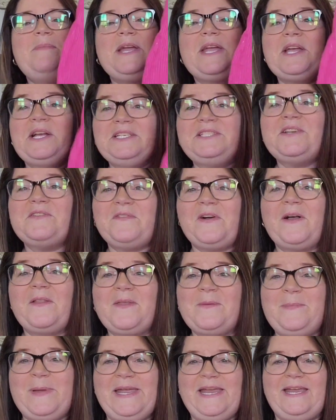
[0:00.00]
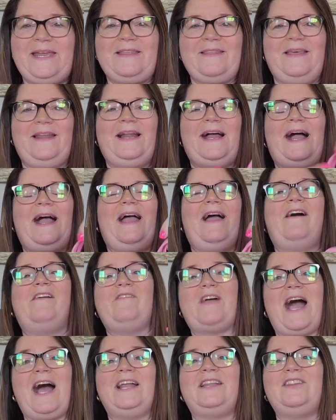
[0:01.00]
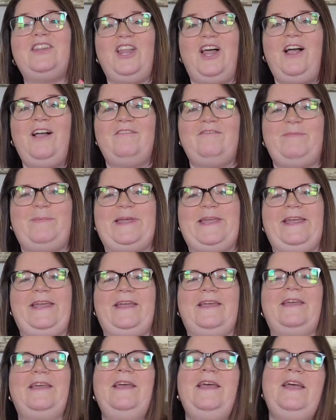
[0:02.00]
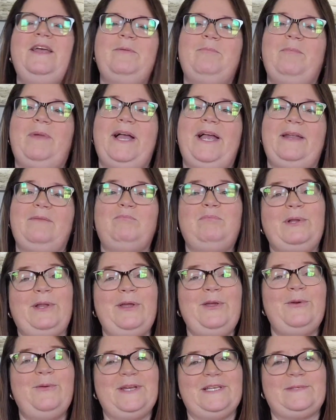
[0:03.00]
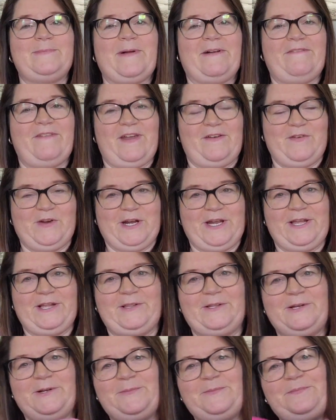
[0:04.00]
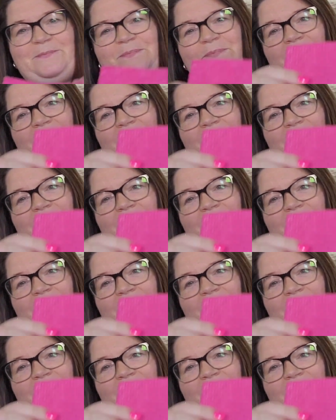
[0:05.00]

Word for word: because of all the pink that I have. I love pink, but blue is my favorite color.